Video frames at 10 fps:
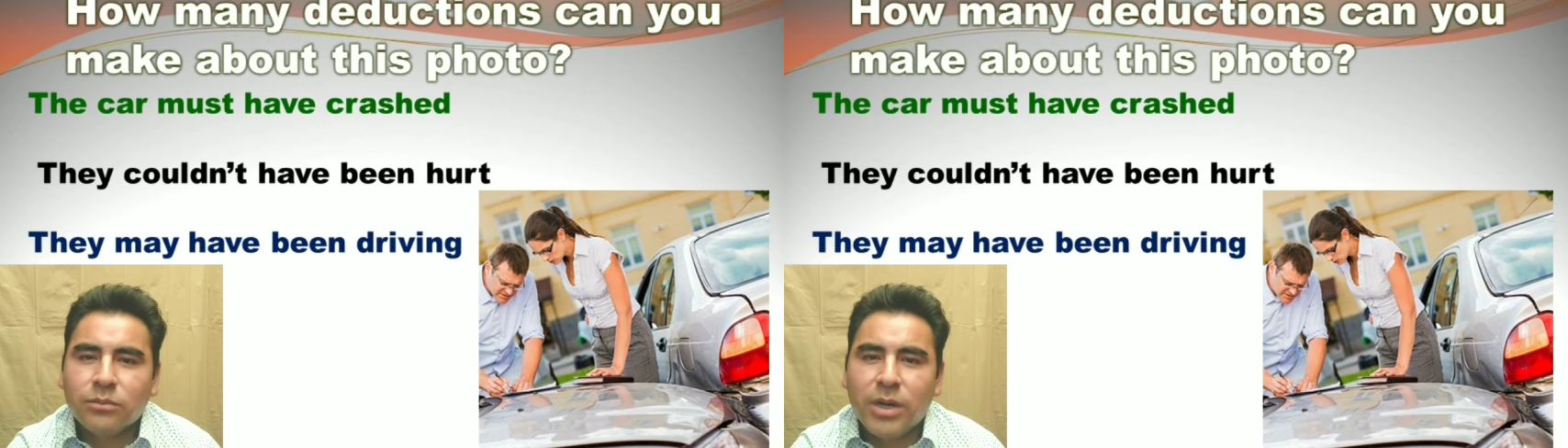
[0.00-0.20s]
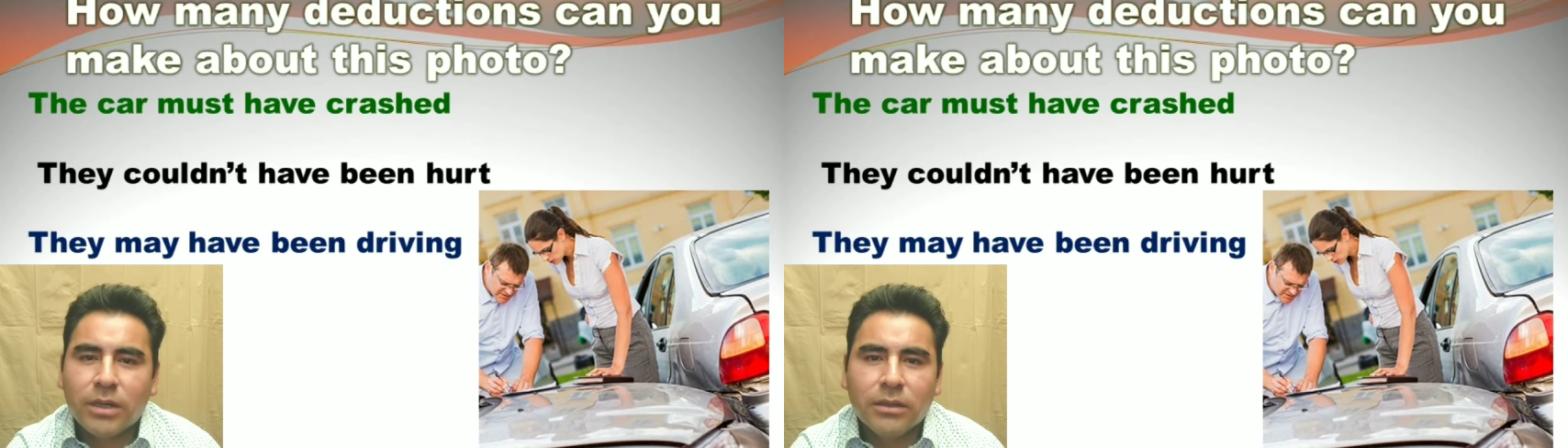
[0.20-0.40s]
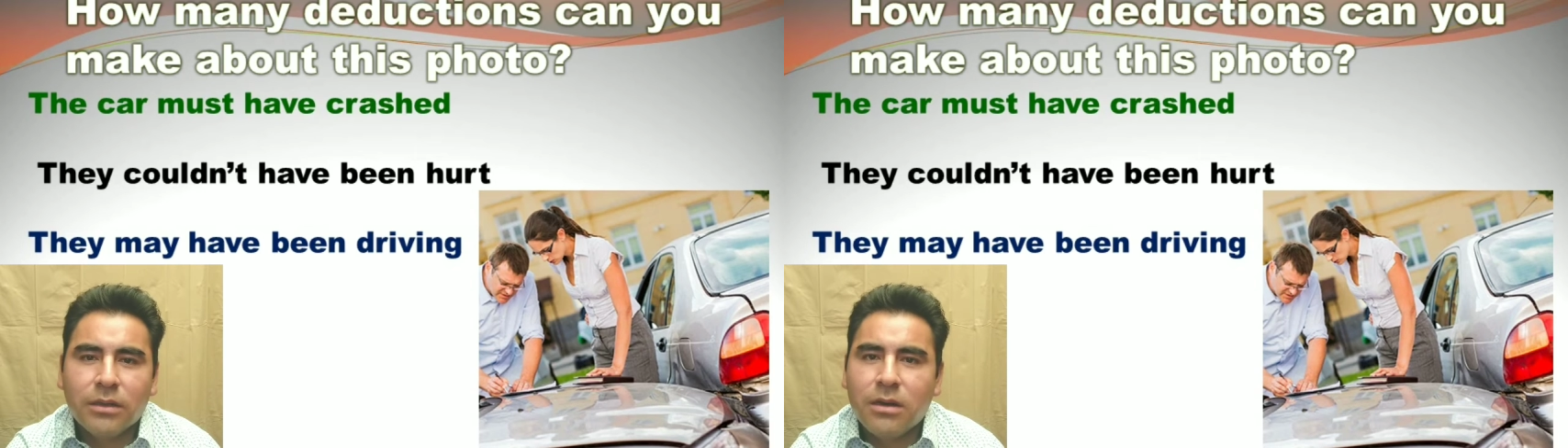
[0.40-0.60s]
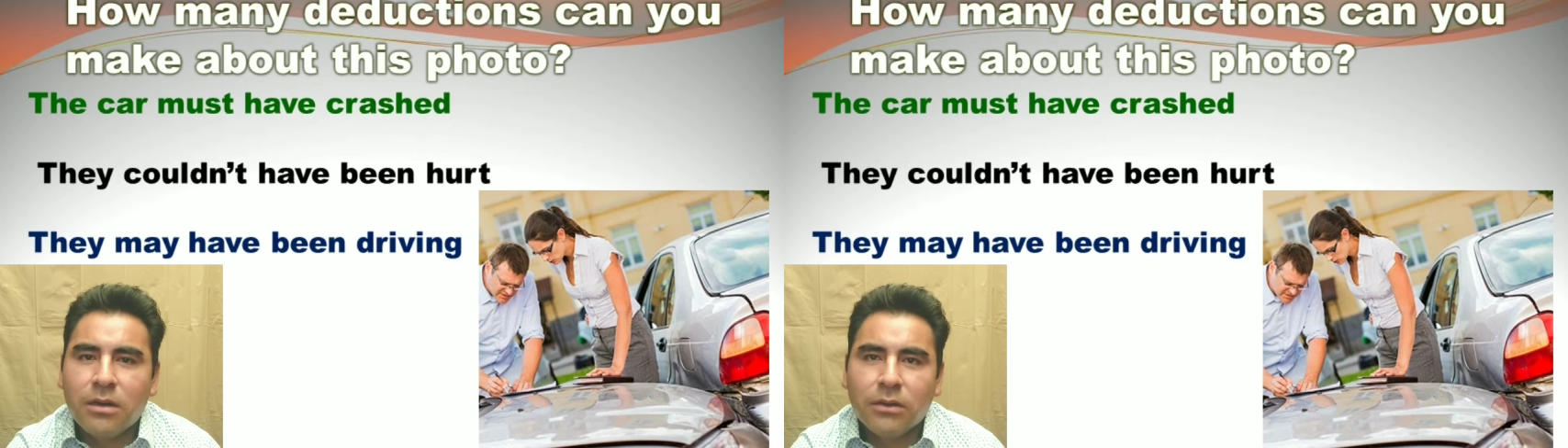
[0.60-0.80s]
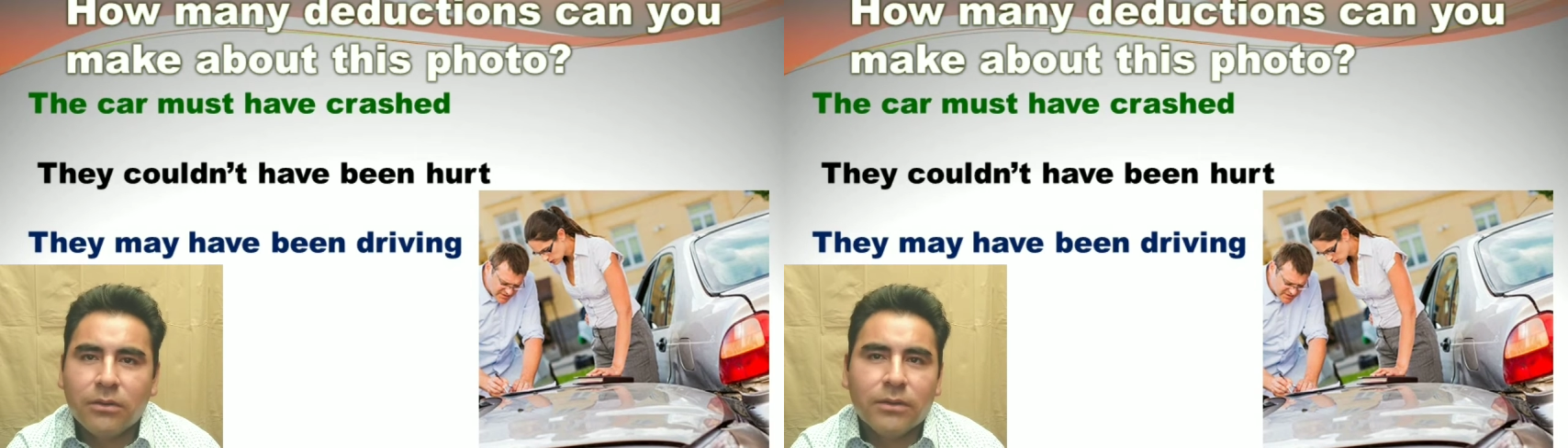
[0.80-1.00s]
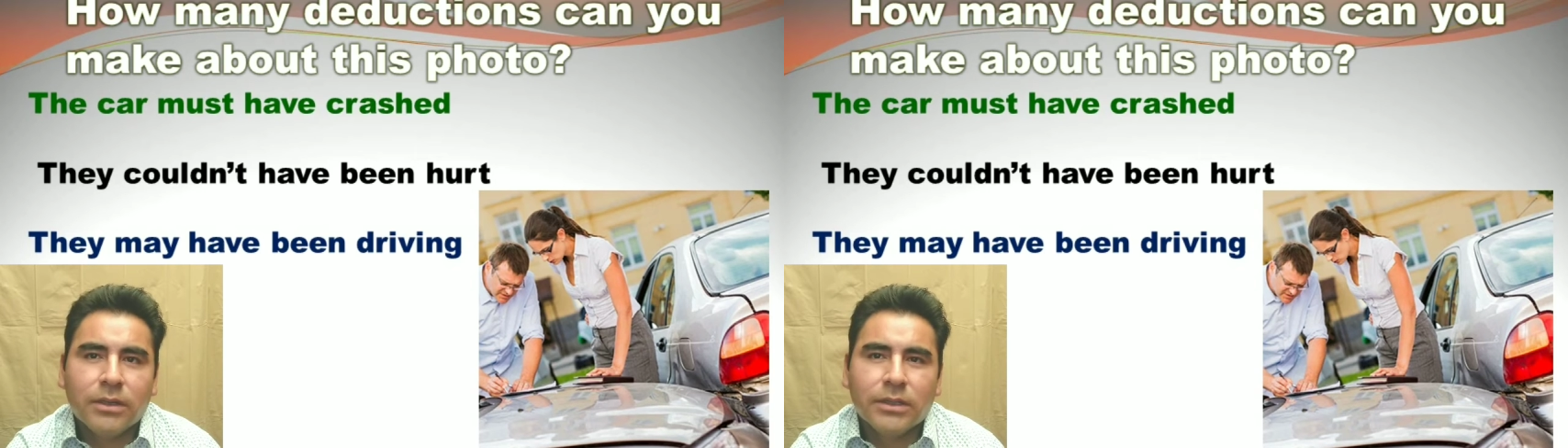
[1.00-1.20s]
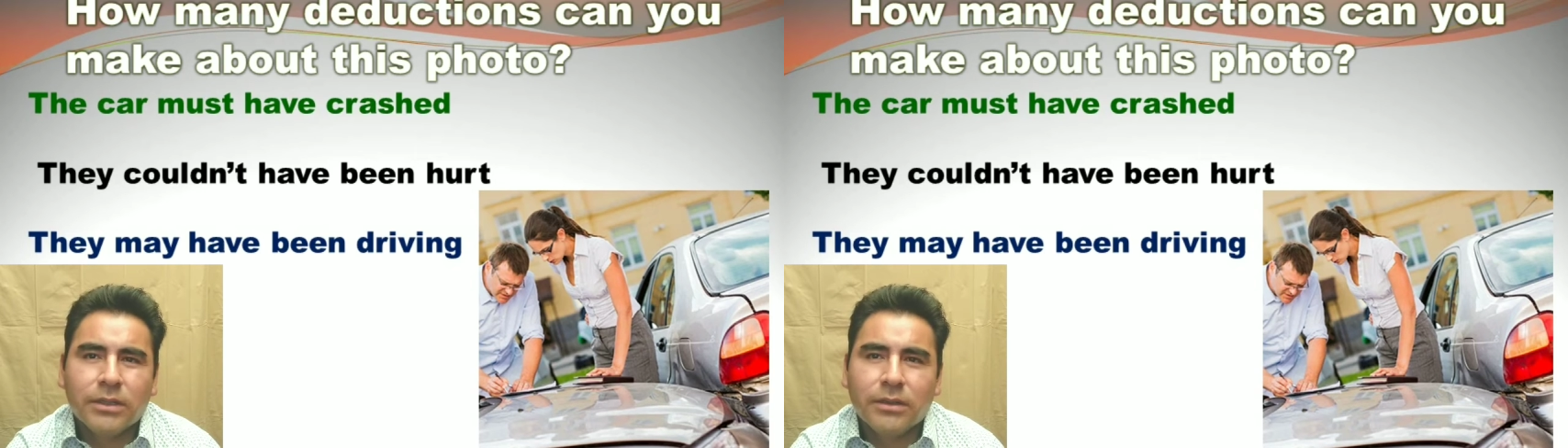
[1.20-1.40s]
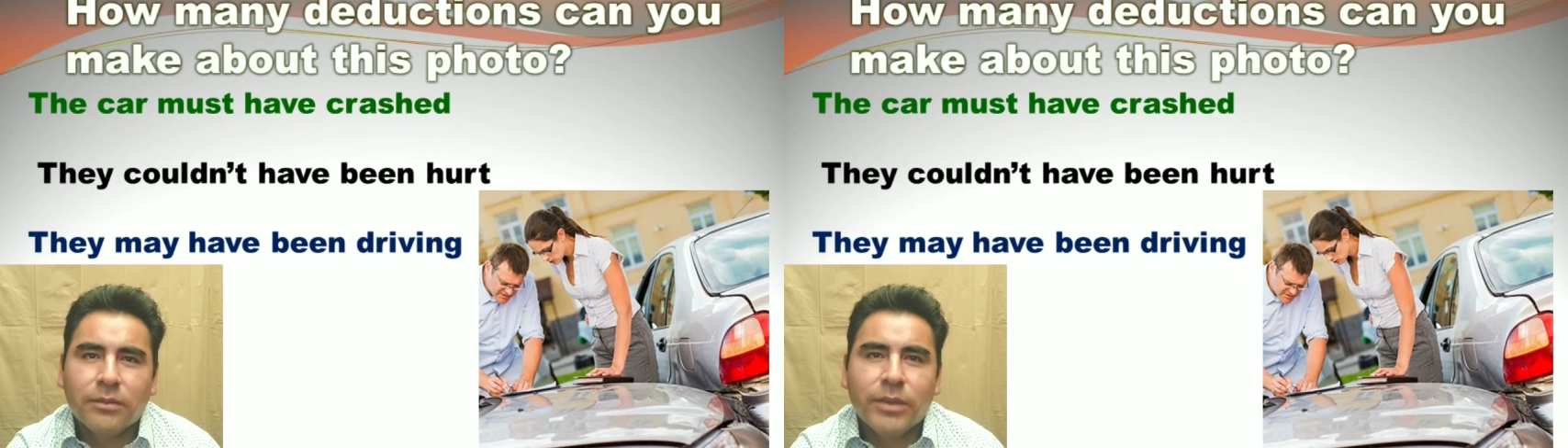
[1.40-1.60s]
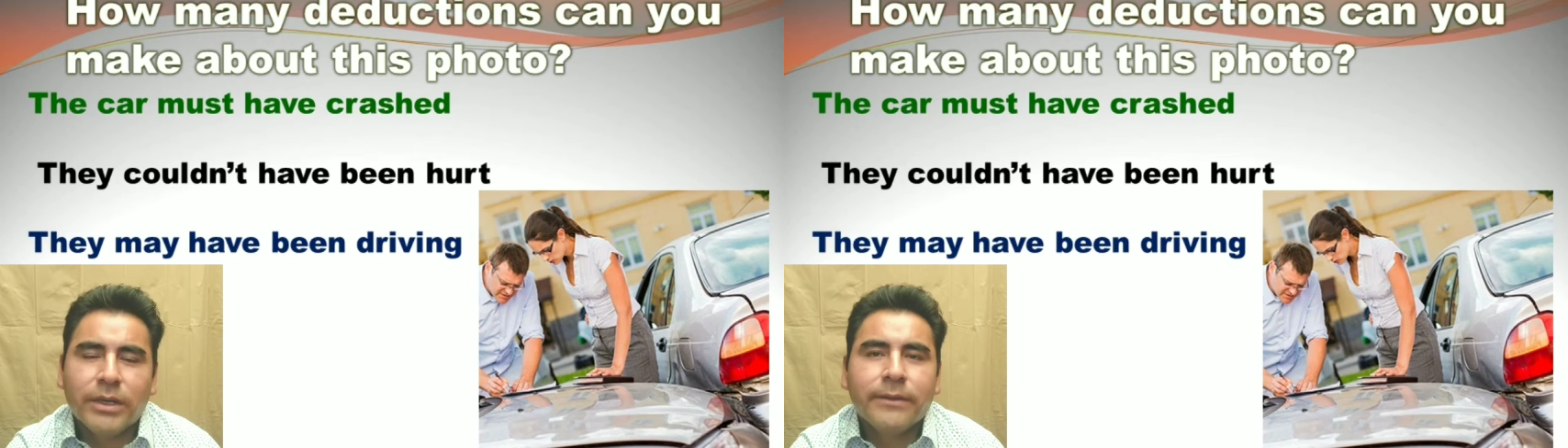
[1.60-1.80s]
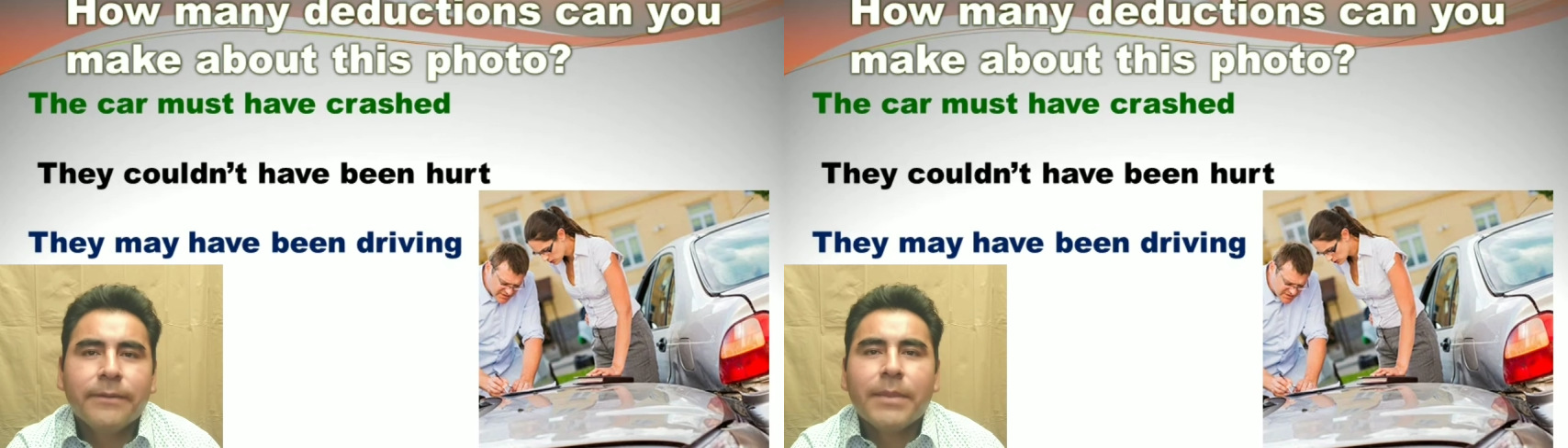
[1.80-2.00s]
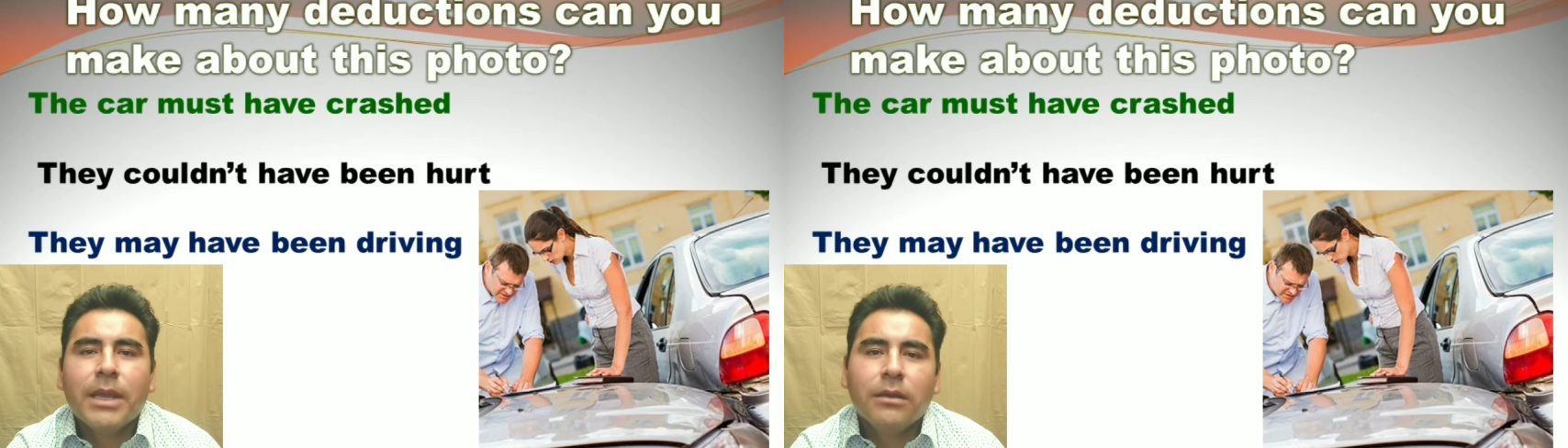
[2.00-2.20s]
parking lot or things like that. But